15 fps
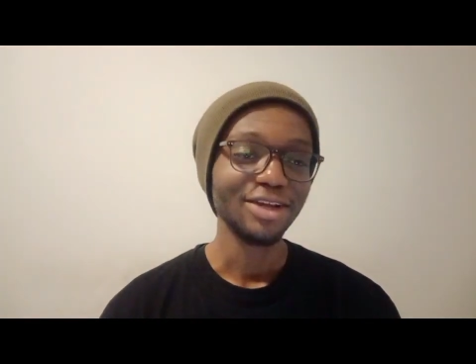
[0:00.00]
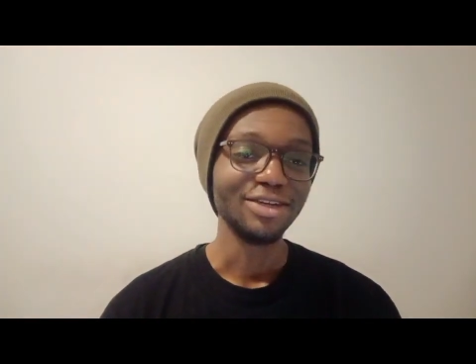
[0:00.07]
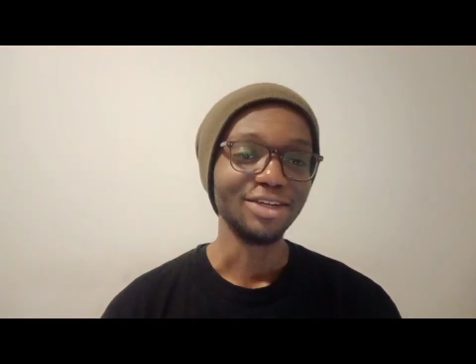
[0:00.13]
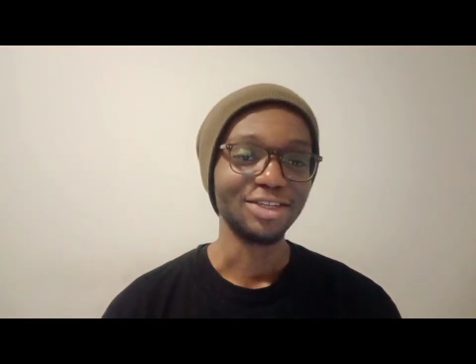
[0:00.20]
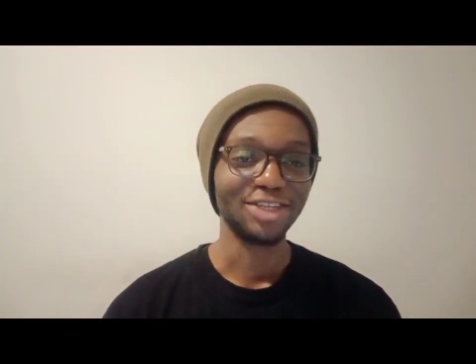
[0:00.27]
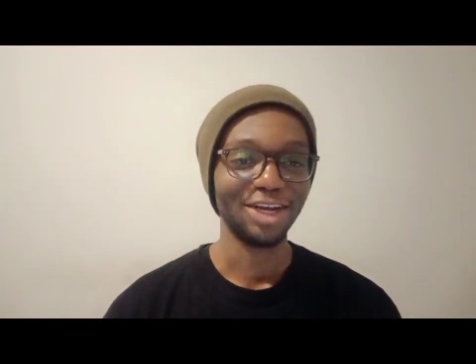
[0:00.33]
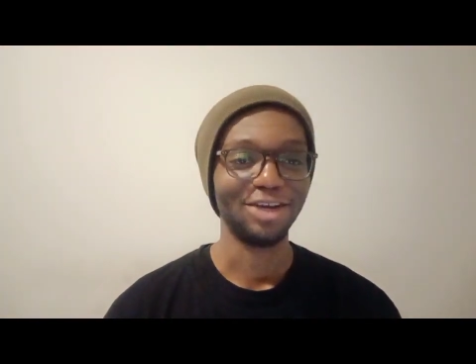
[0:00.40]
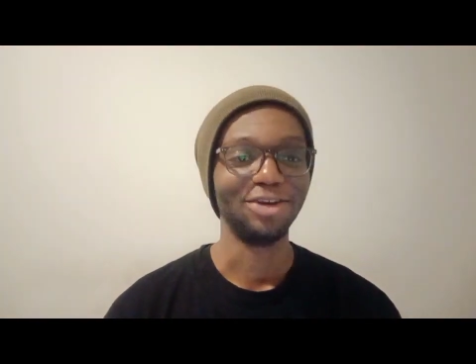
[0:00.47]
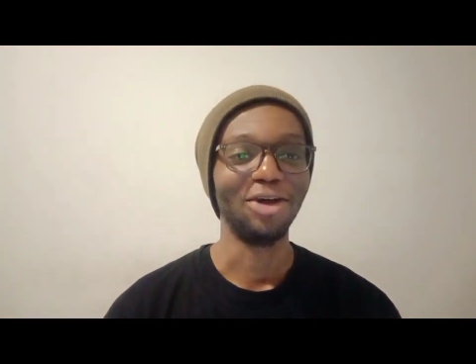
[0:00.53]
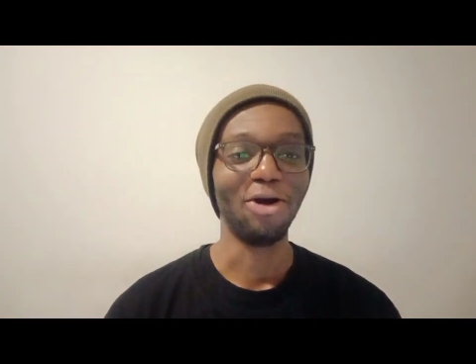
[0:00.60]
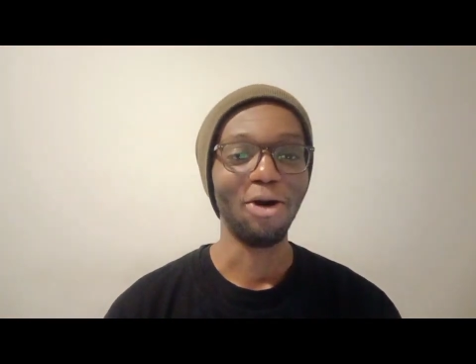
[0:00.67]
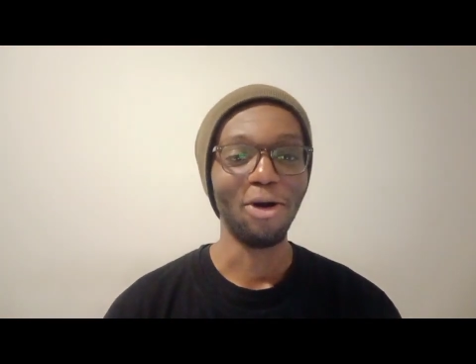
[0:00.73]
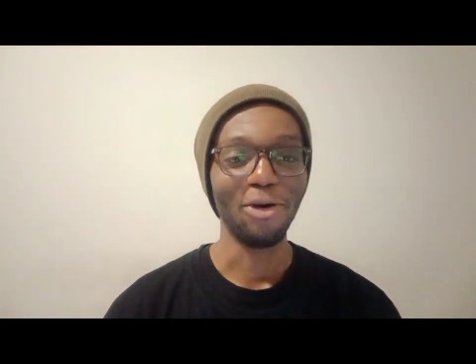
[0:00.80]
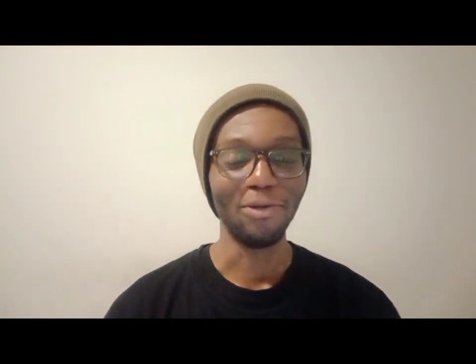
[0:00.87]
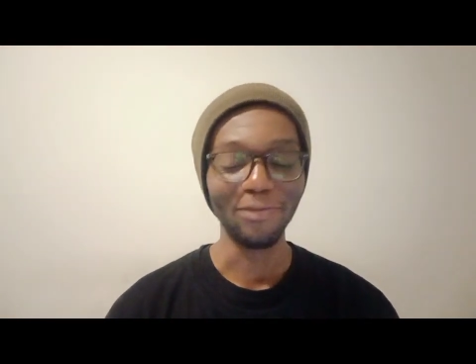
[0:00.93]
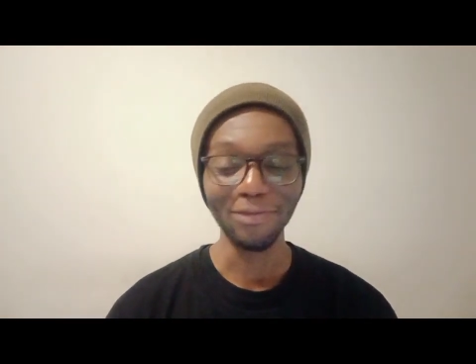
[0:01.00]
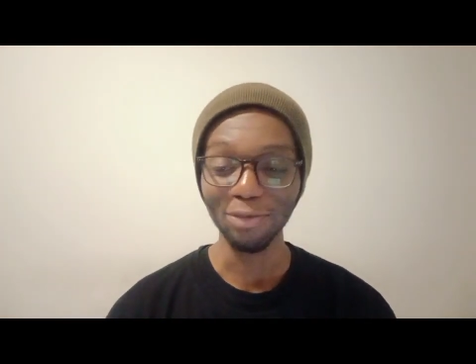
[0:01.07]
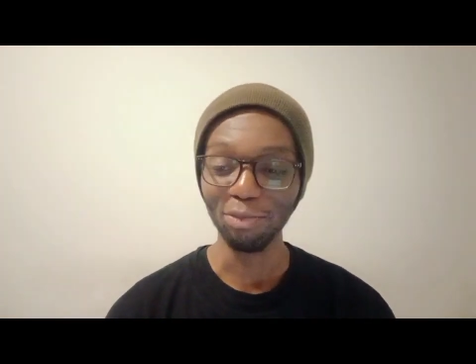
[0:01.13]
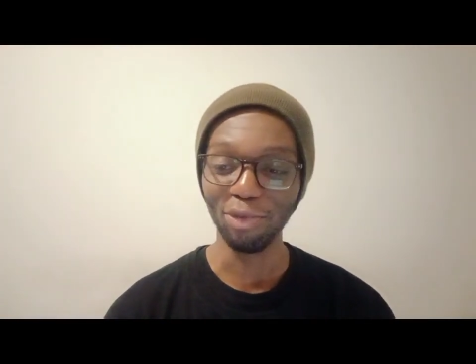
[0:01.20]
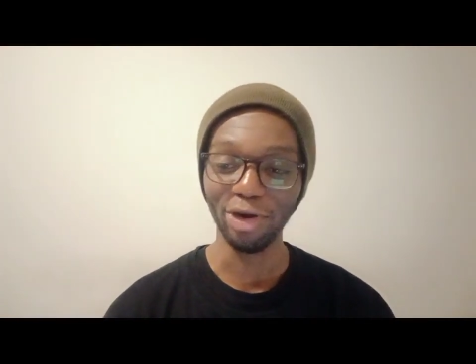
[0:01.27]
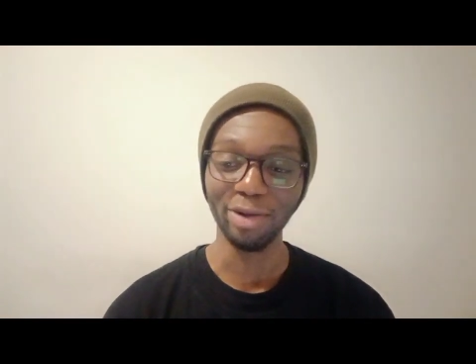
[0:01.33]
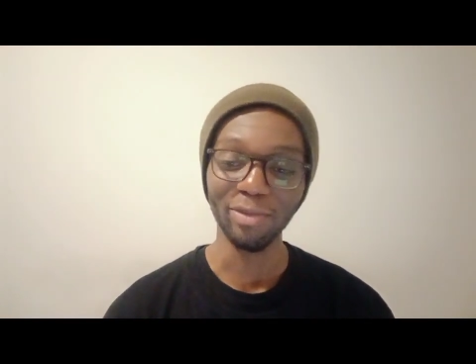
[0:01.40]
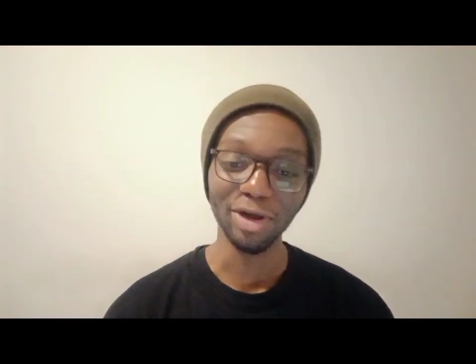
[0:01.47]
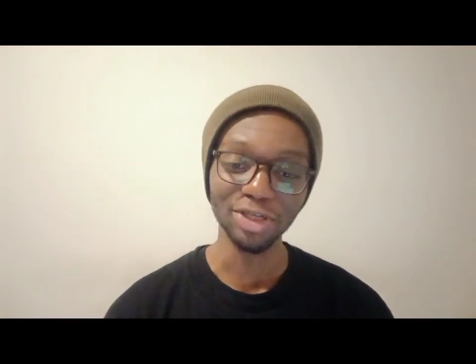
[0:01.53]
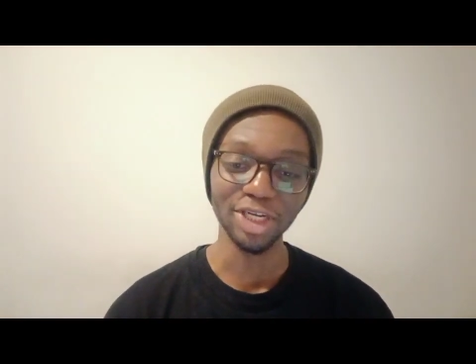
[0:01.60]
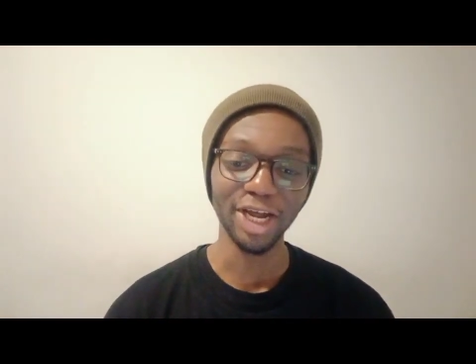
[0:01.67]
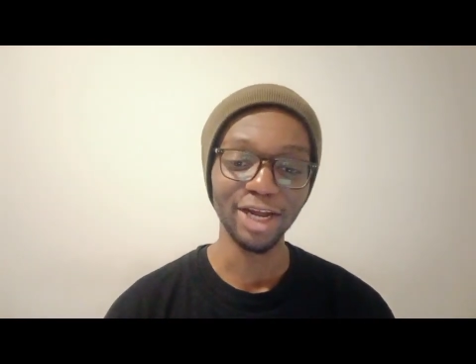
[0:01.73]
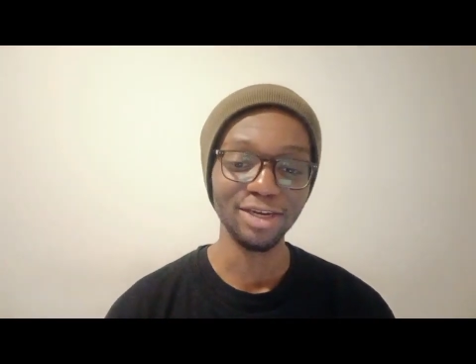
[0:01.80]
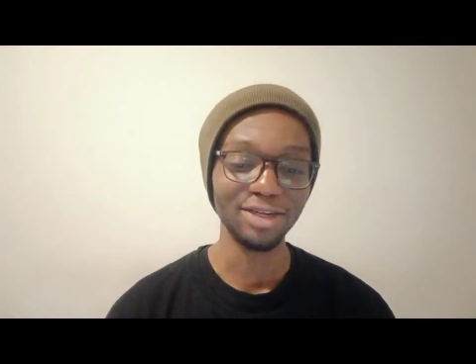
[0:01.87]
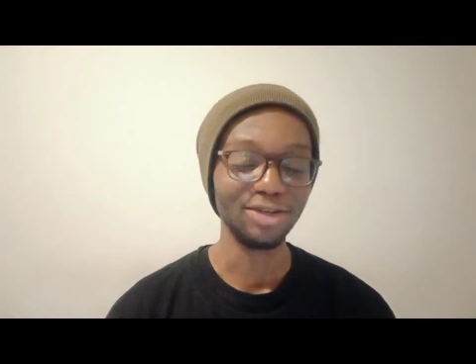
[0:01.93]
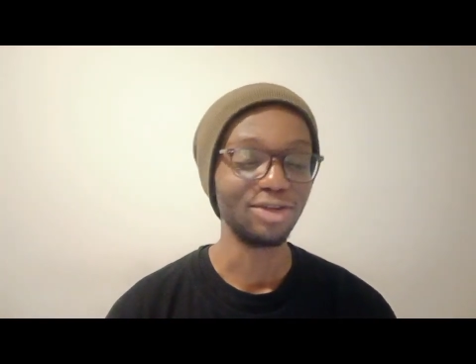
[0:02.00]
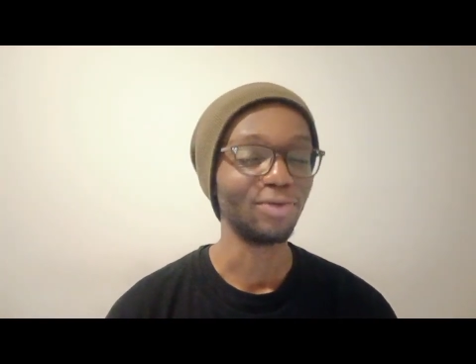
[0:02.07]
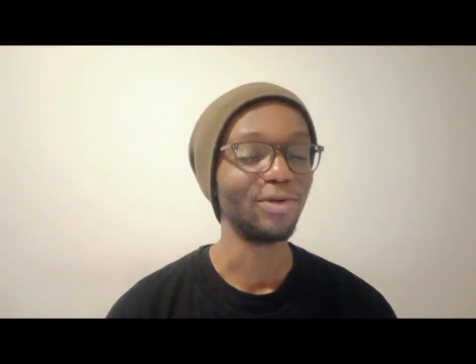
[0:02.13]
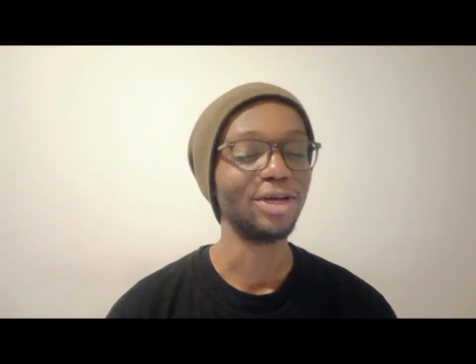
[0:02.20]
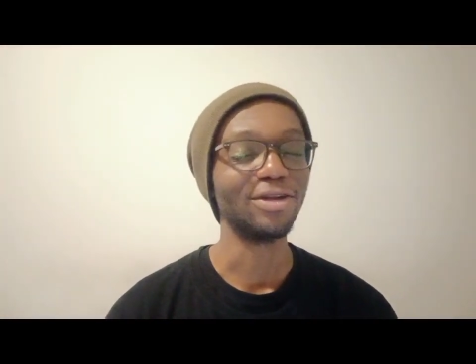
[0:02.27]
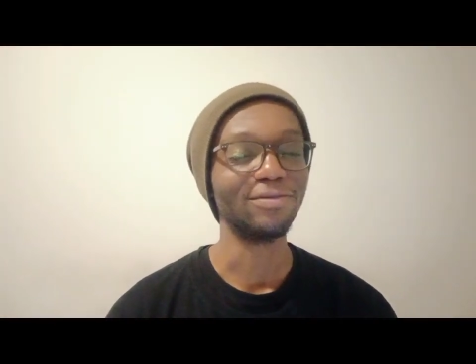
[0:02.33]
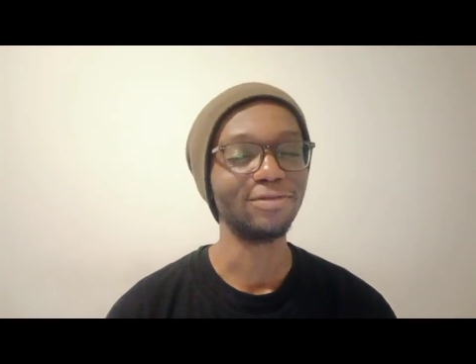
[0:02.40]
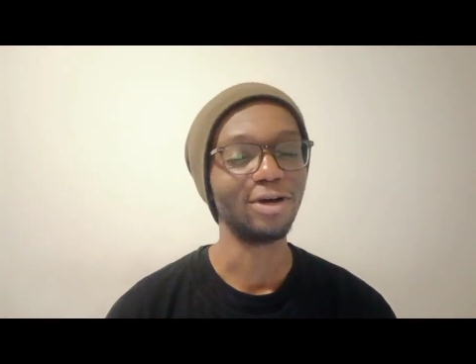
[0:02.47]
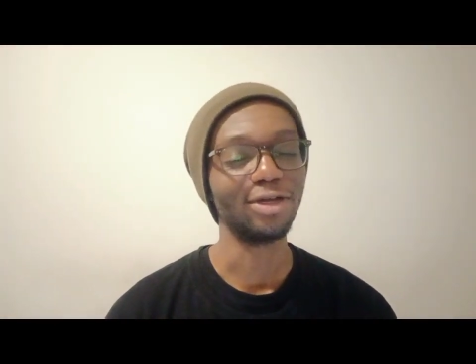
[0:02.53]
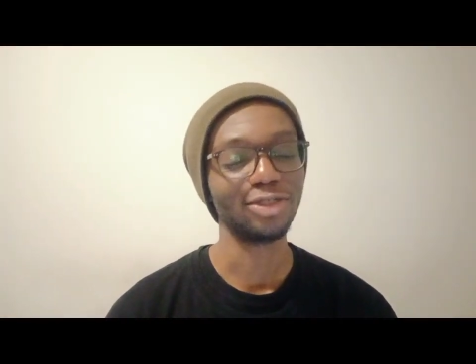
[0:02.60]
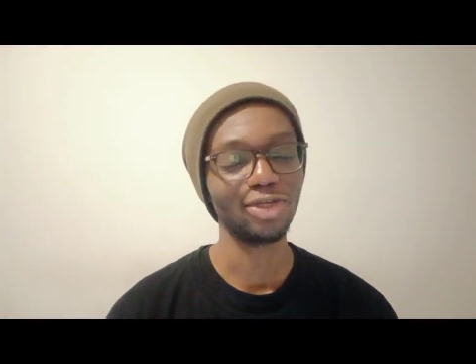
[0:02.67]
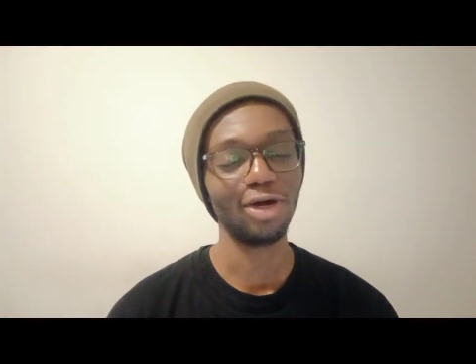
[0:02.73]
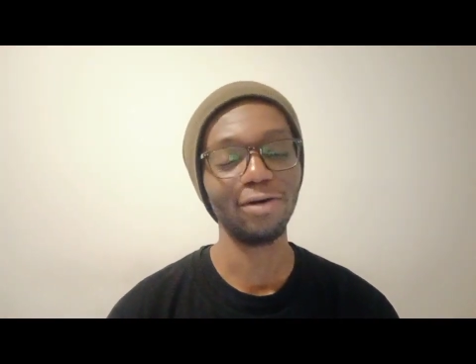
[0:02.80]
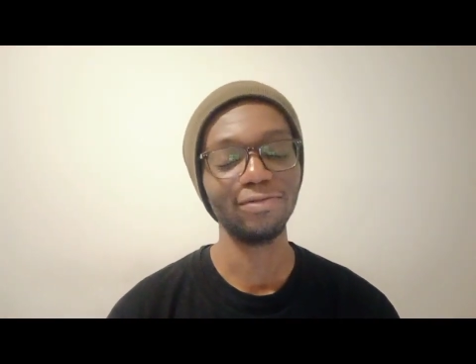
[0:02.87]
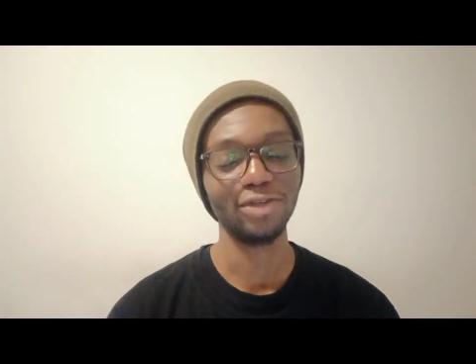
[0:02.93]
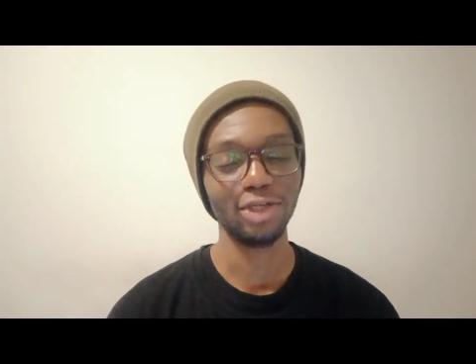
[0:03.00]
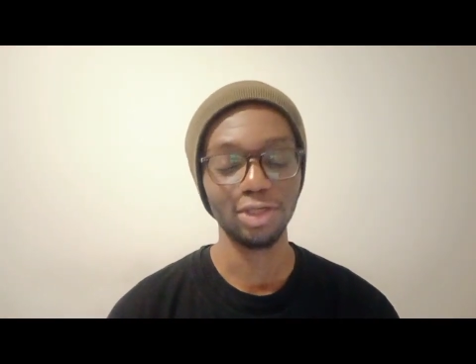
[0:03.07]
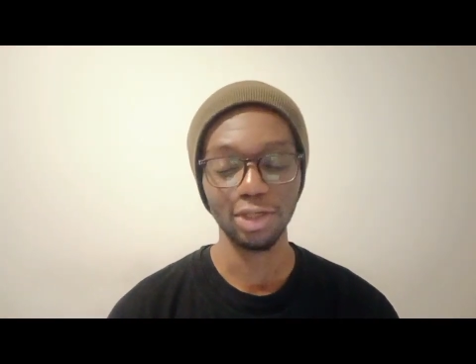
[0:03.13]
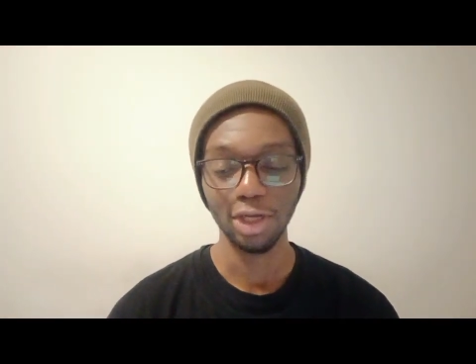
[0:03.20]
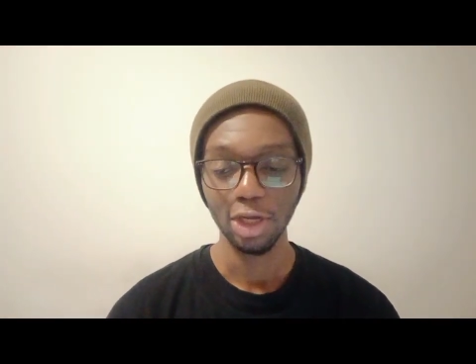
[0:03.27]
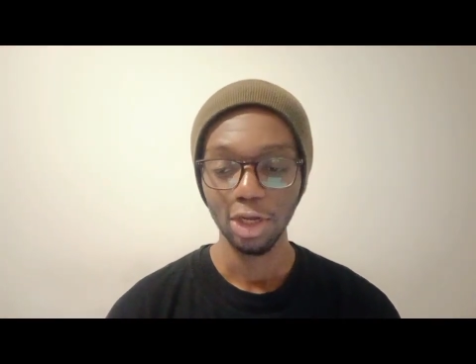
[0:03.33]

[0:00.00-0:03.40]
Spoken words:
the second half pretty much ended the way the first half did.